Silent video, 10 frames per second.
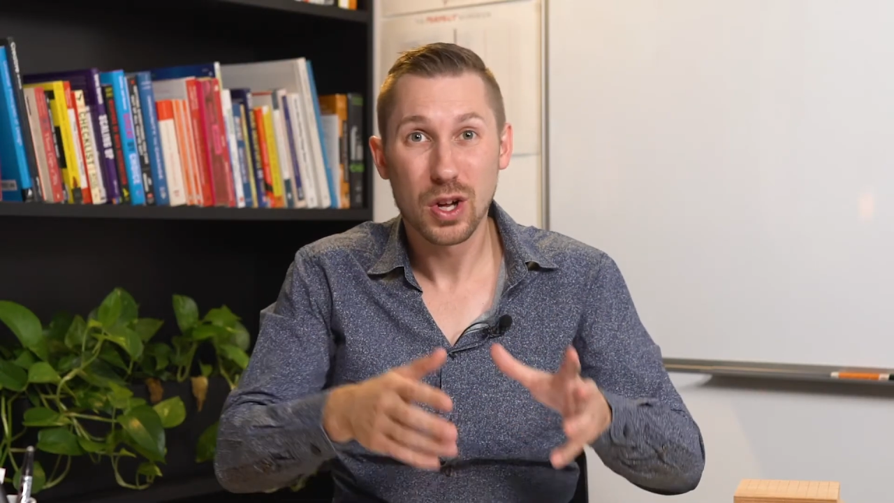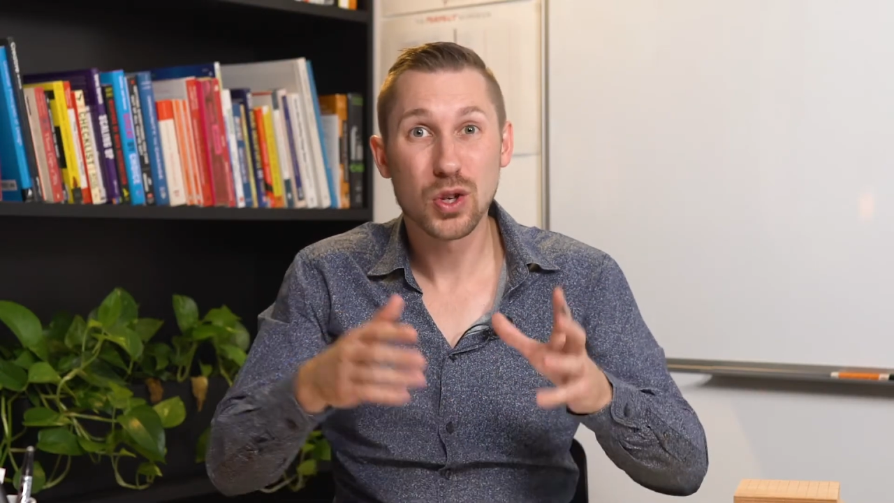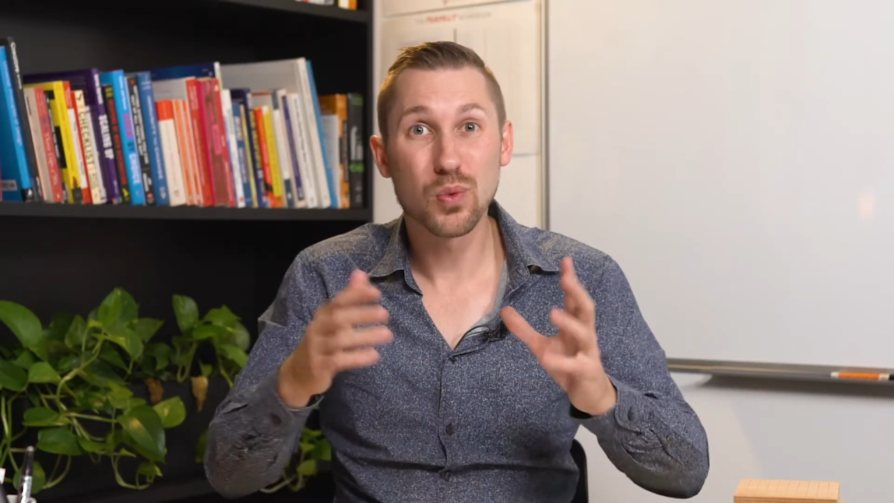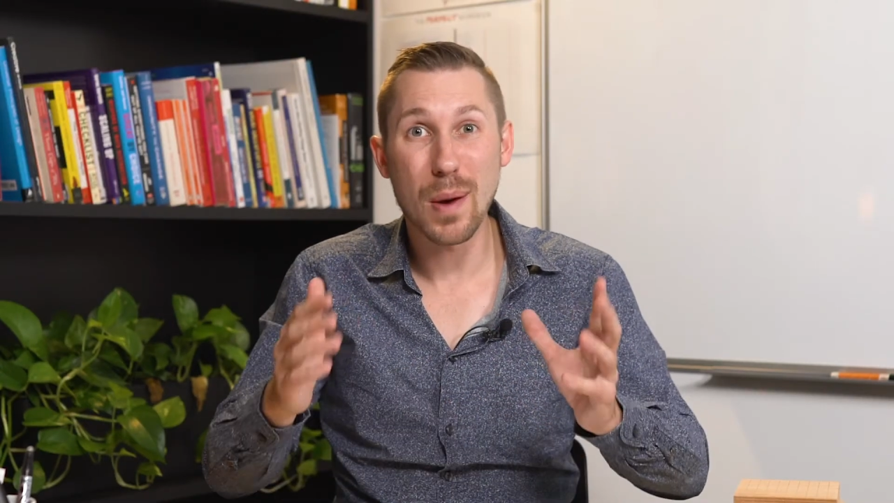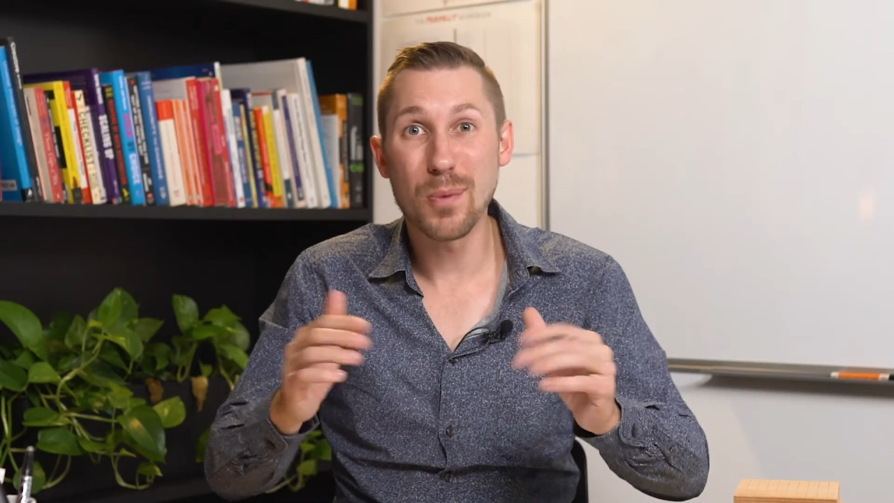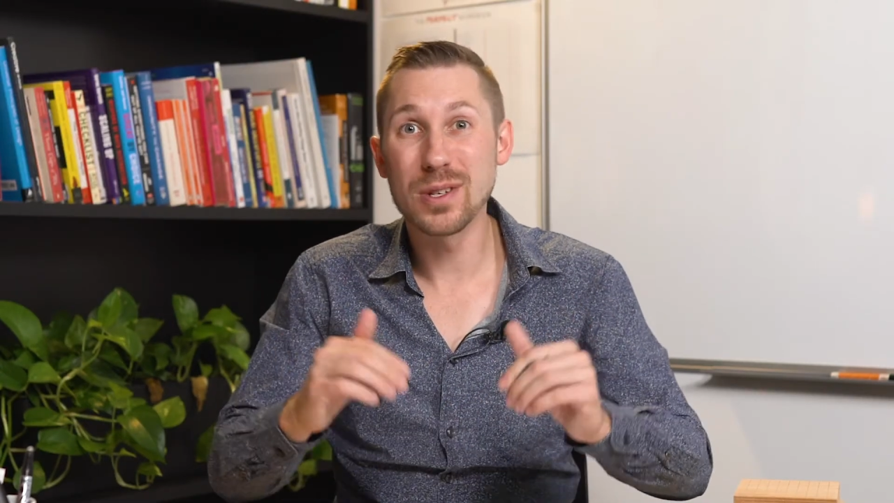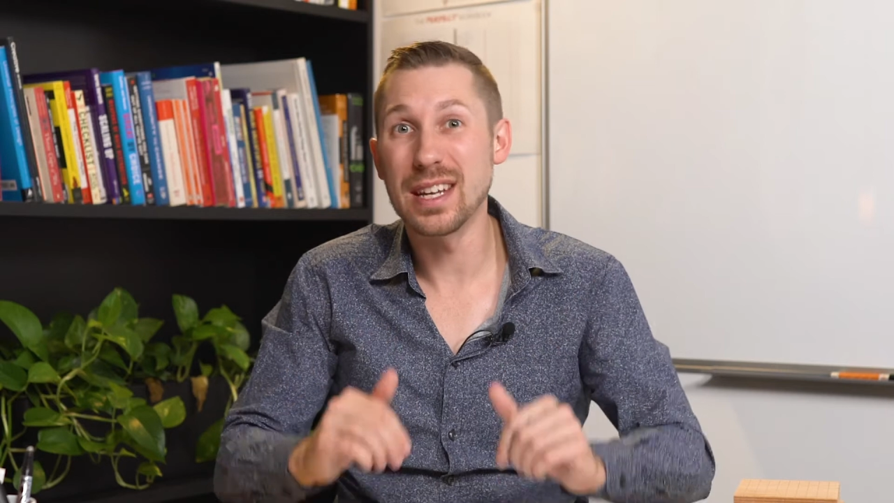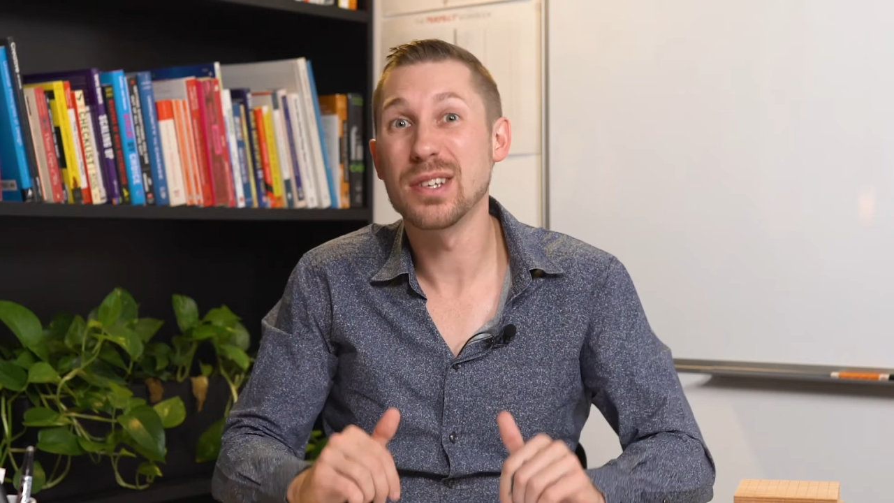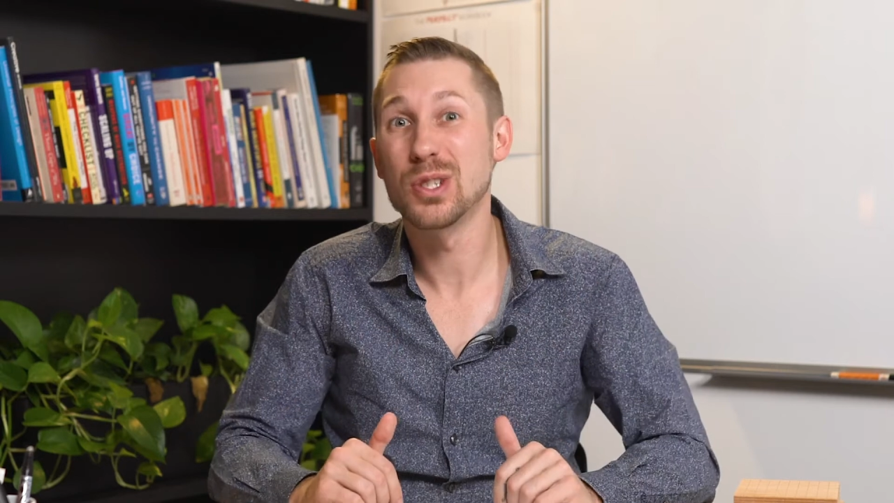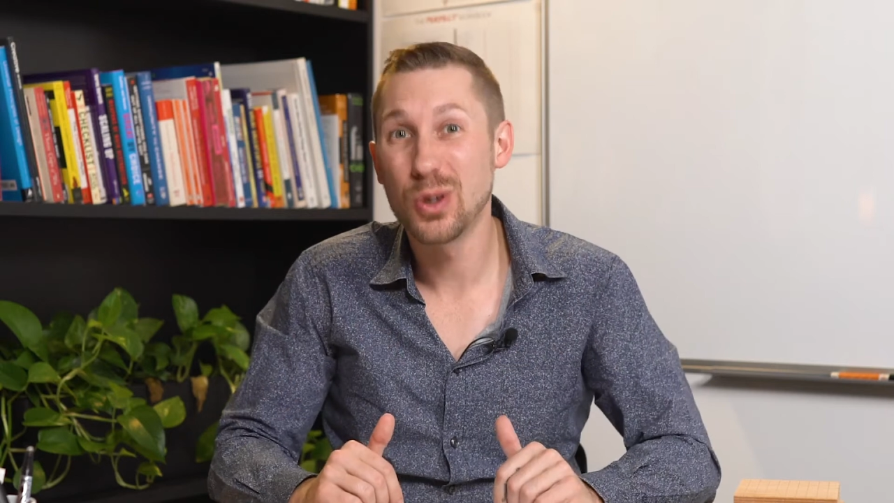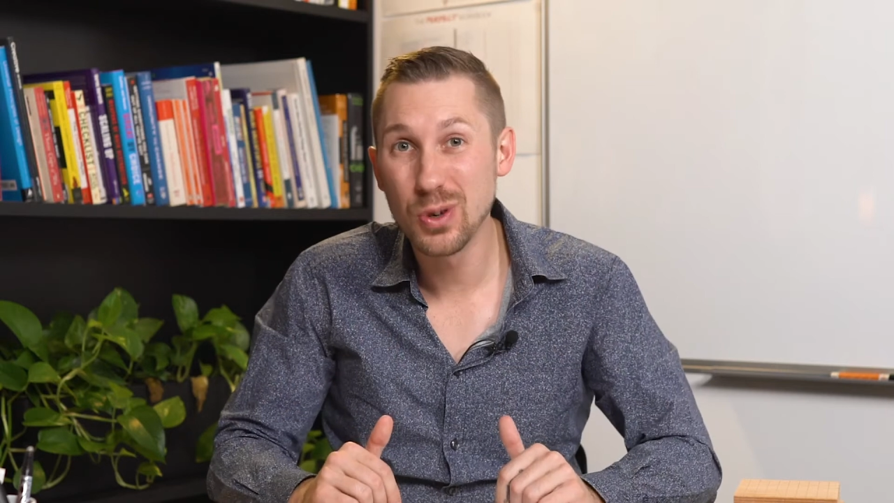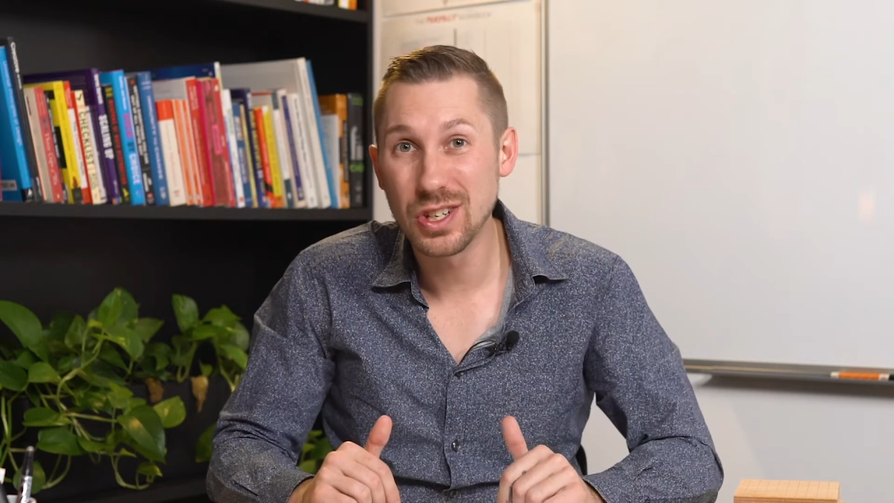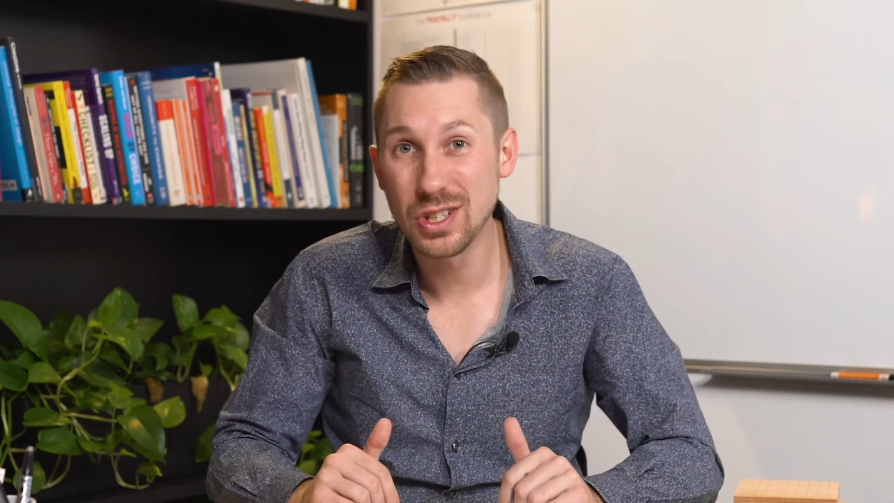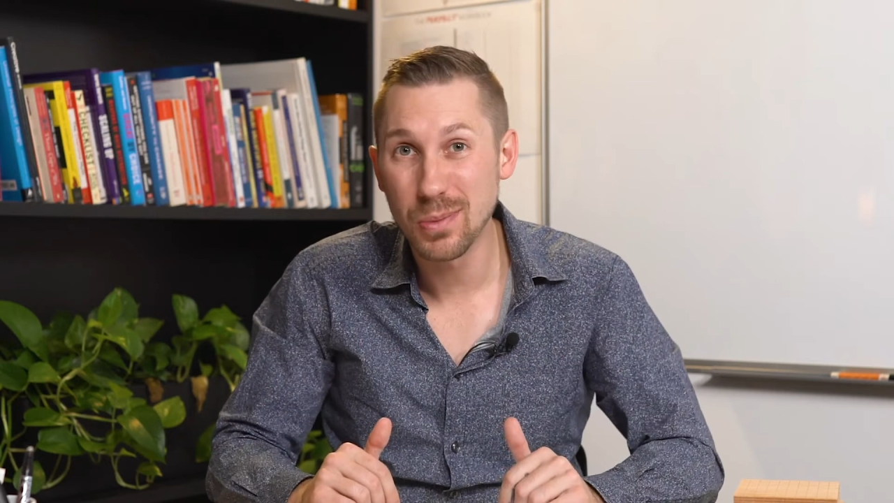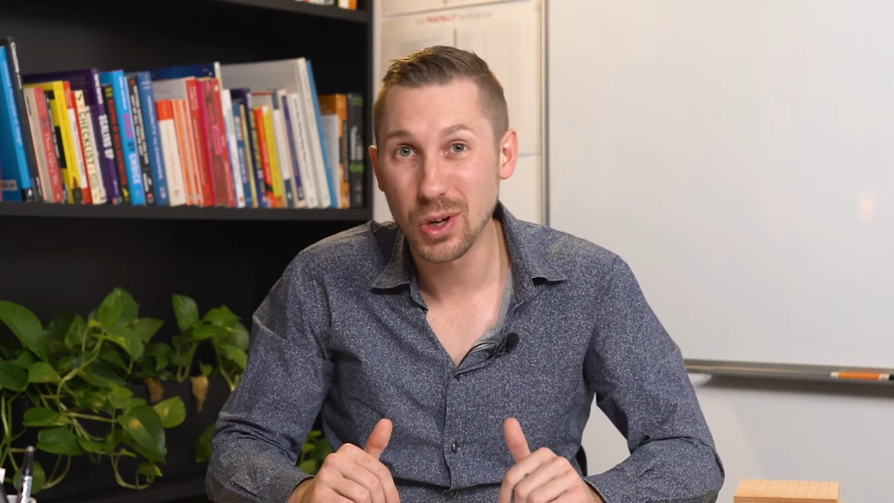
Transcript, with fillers: to represent two-digit